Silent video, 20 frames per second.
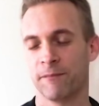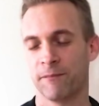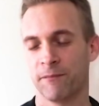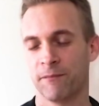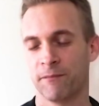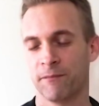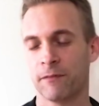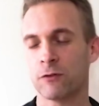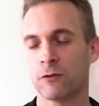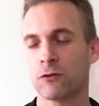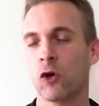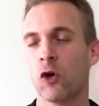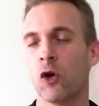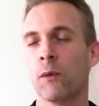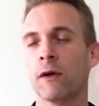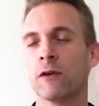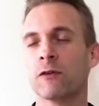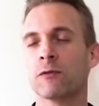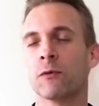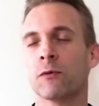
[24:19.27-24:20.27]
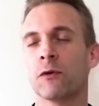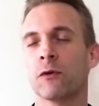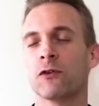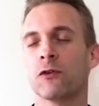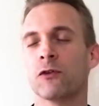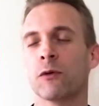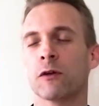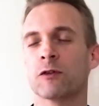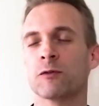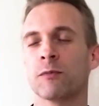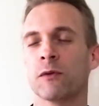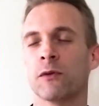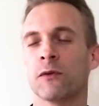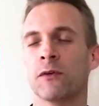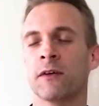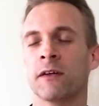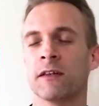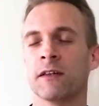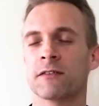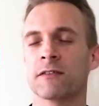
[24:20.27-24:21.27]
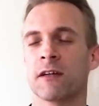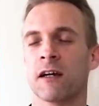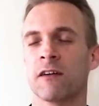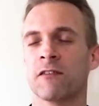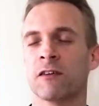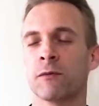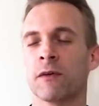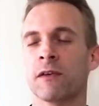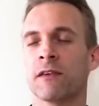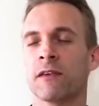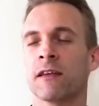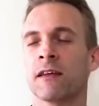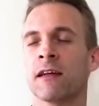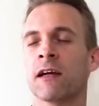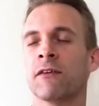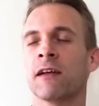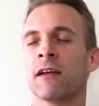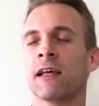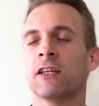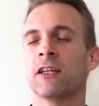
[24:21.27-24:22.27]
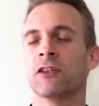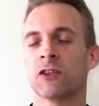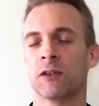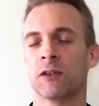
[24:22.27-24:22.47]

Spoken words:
There's always more to explore and discover within our nature.